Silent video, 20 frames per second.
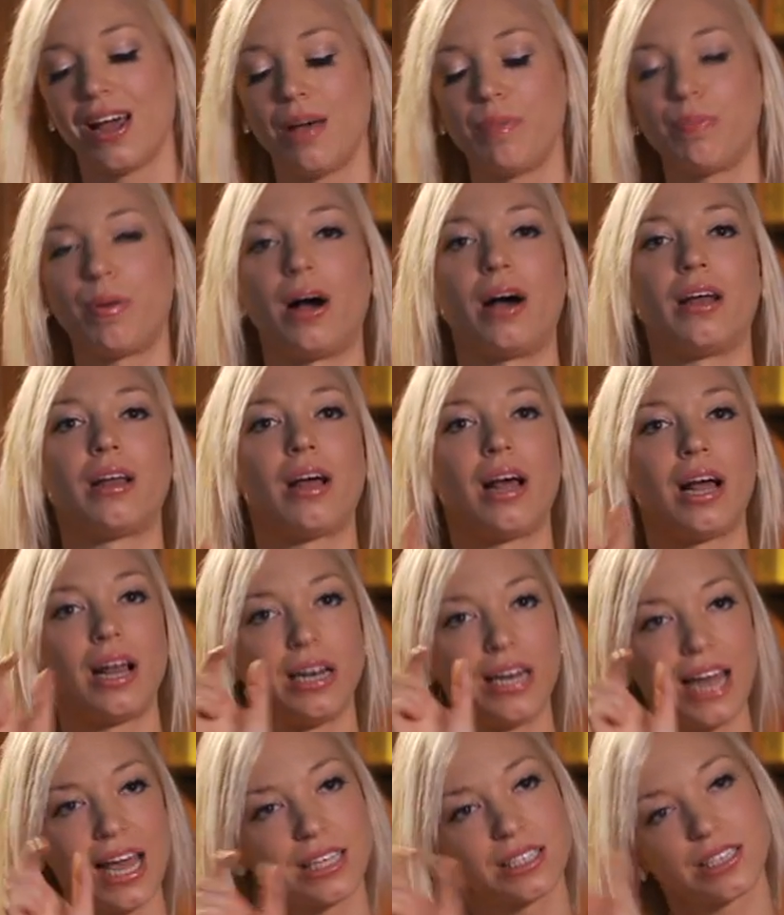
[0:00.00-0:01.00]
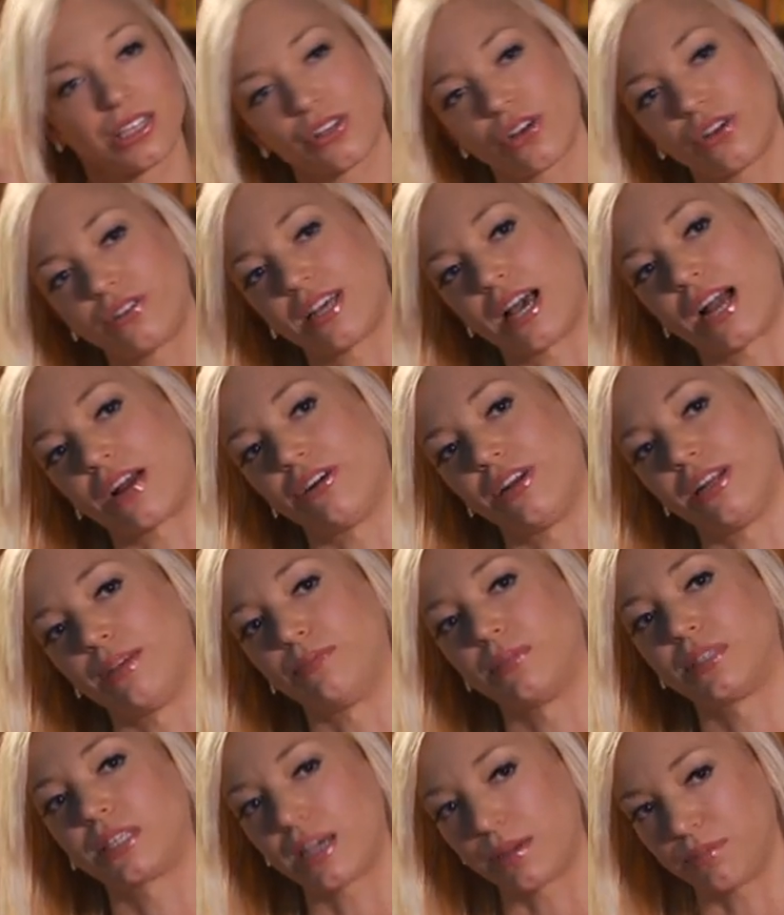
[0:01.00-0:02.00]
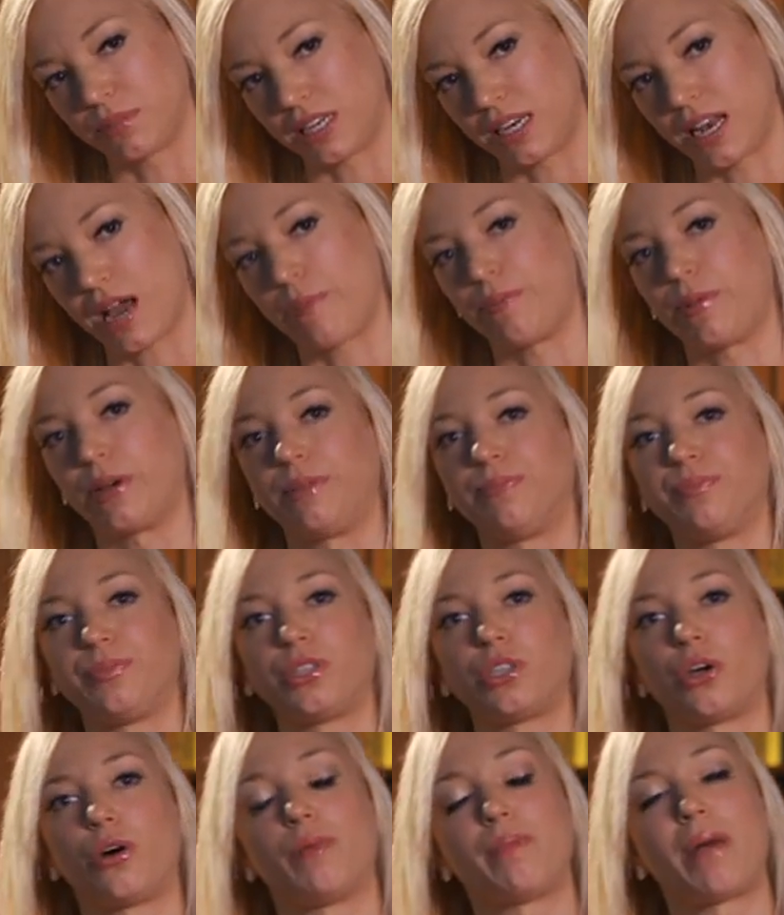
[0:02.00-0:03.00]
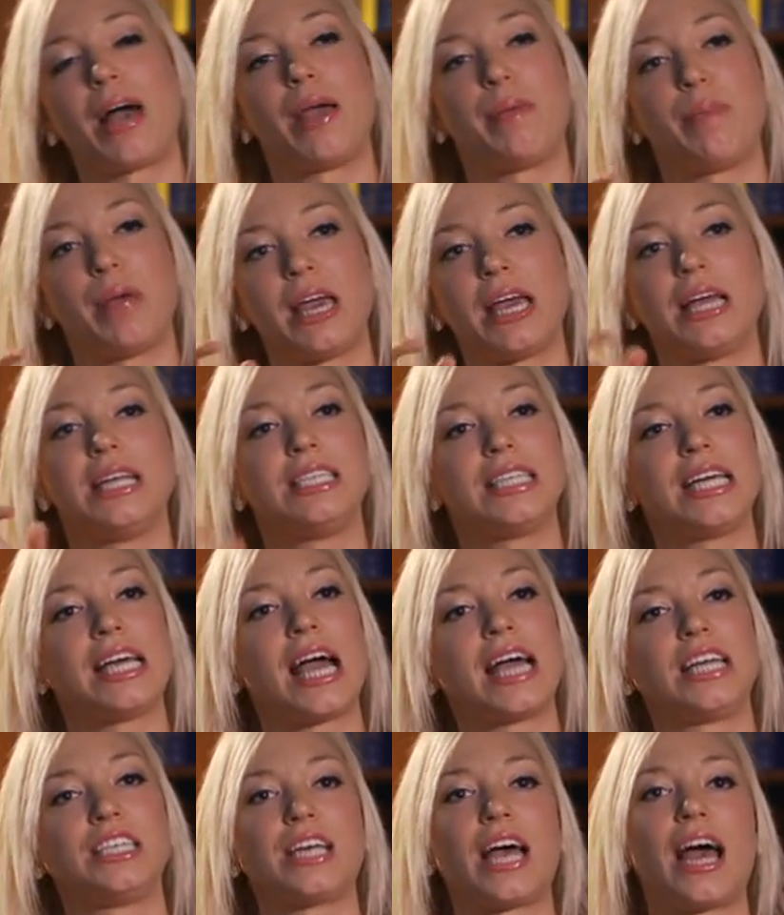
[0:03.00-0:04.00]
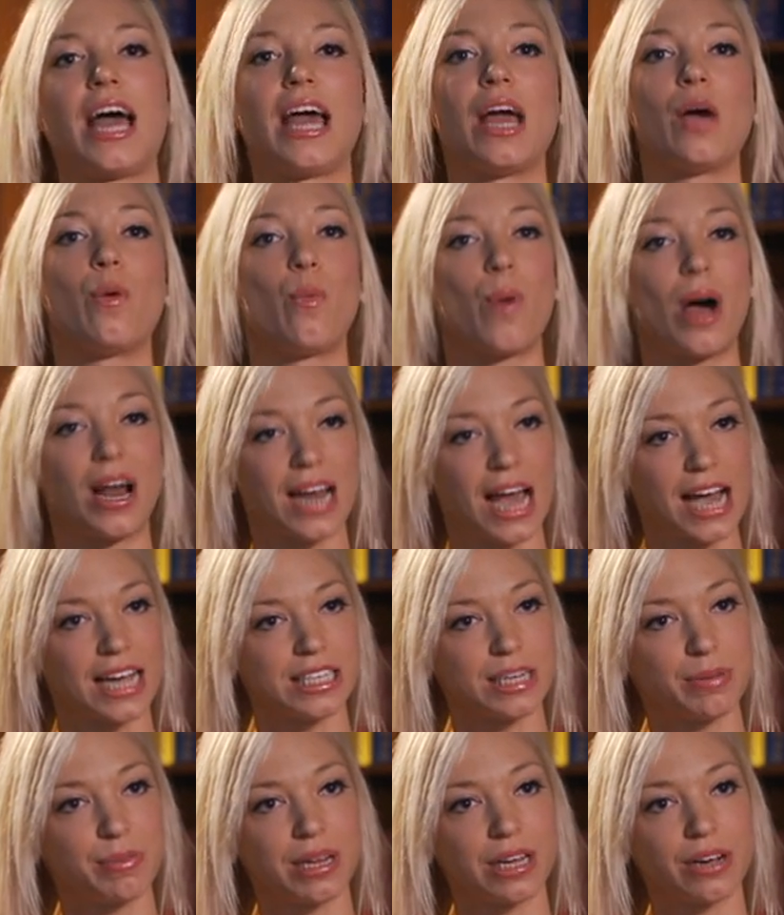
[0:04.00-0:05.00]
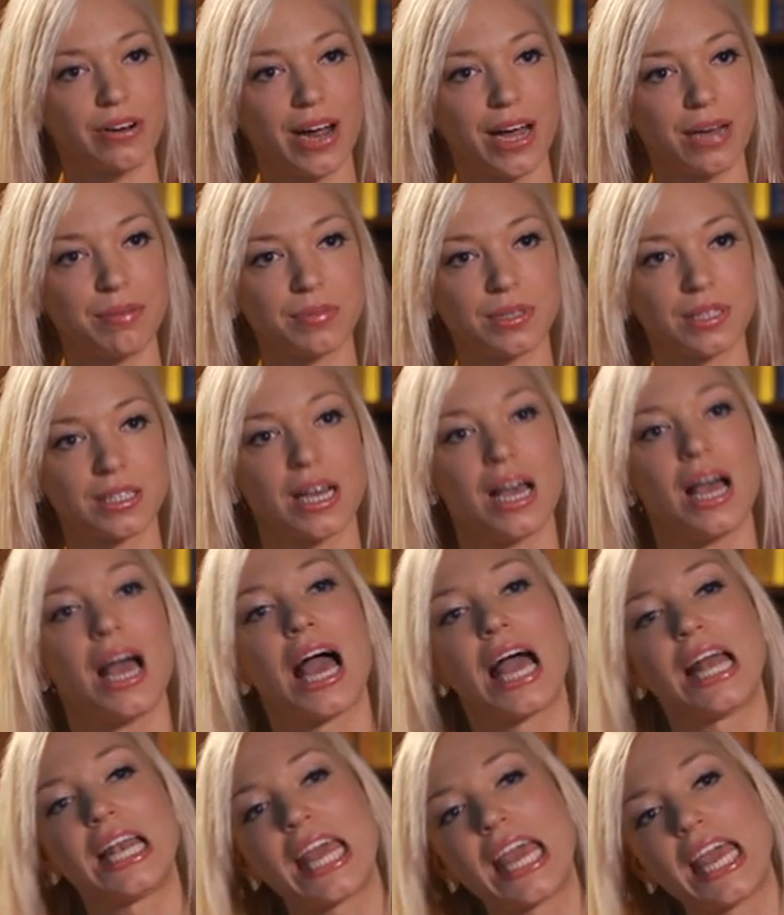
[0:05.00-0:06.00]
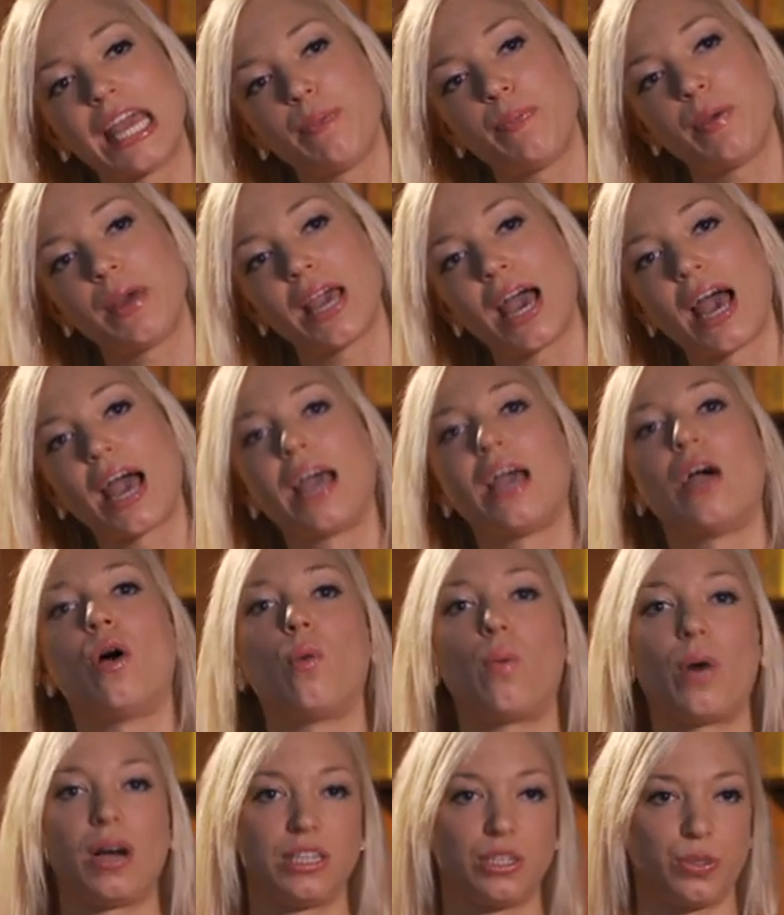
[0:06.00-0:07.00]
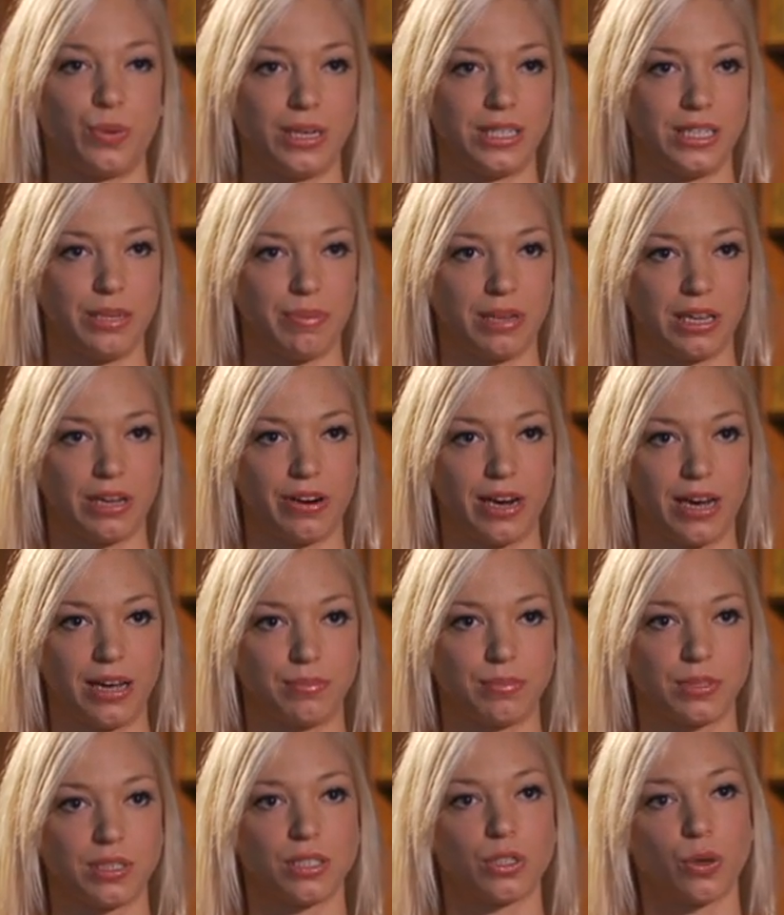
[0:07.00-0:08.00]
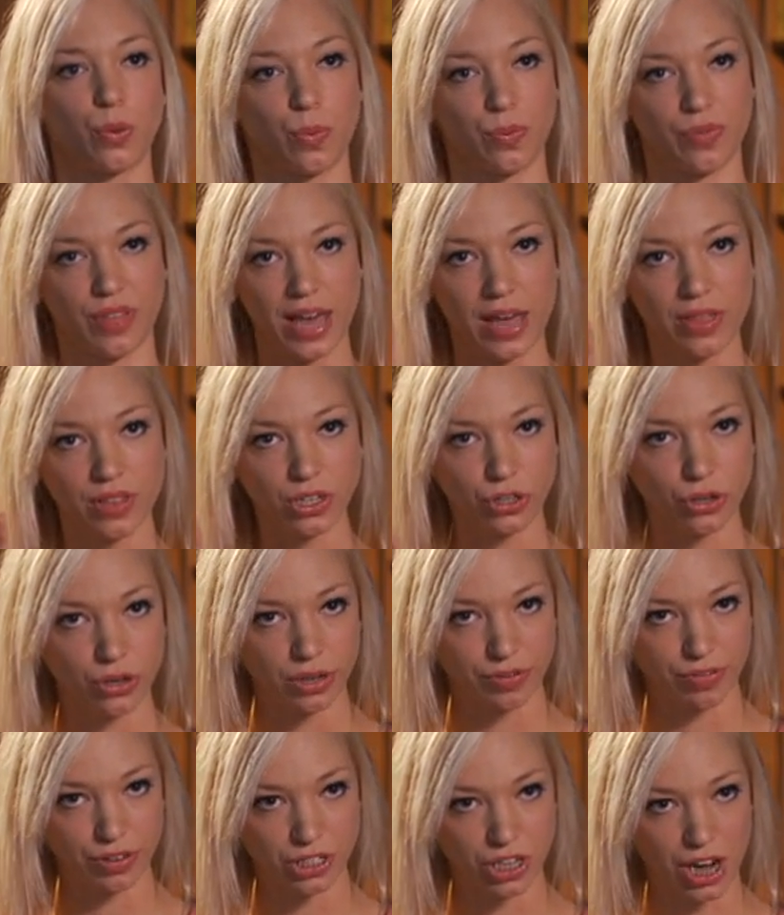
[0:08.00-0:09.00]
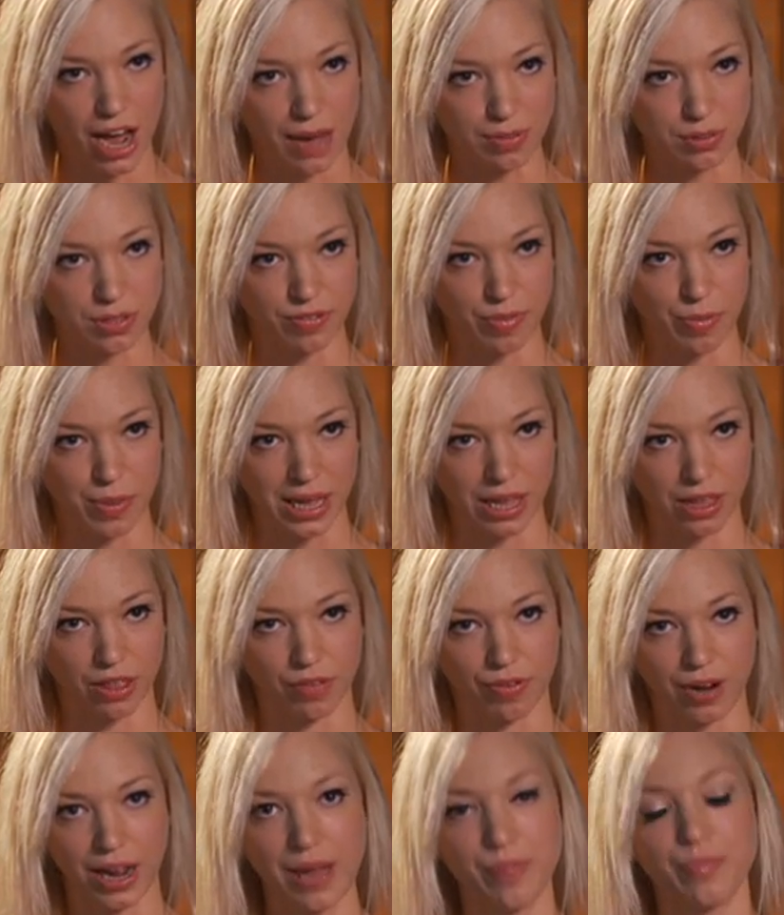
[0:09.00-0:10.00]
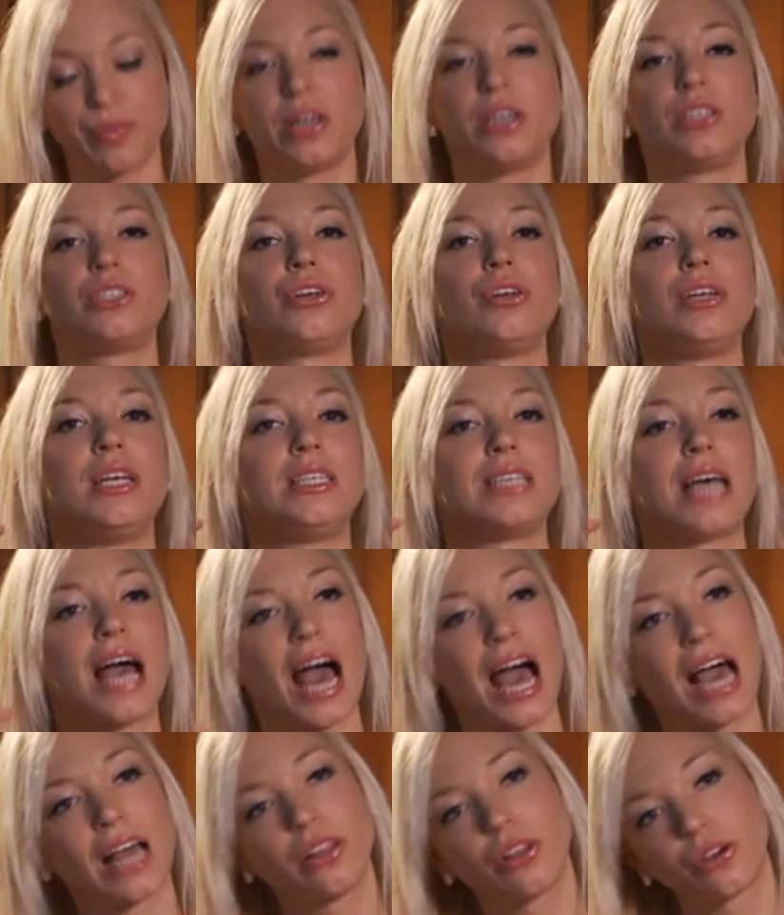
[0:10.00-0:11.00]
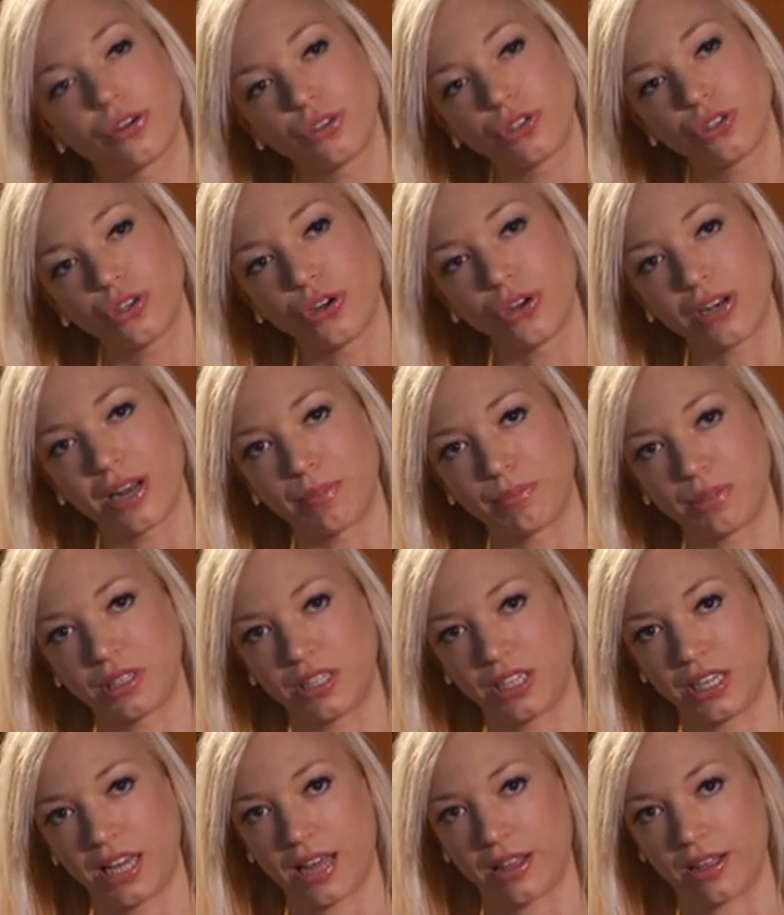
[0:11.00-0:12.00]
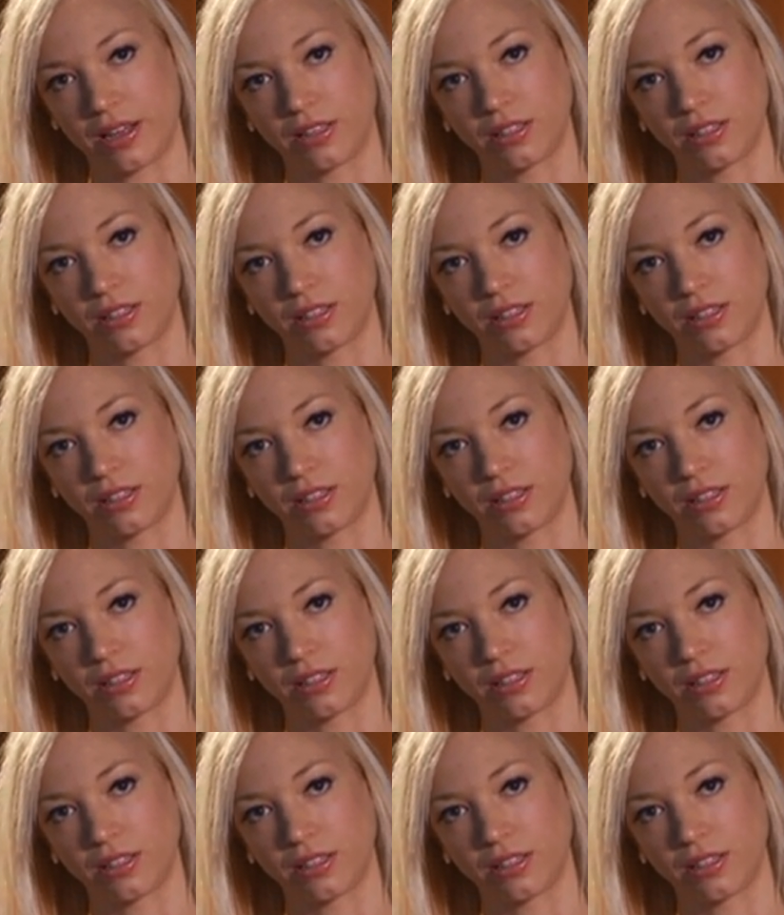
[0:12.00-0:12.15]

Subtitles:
But next to those acronyms comes a number. So it may be DHA 180 milligrams and EPA 120 milligrams. So they're the 2 different types of omega-3. So you need to add those 2 numbers together.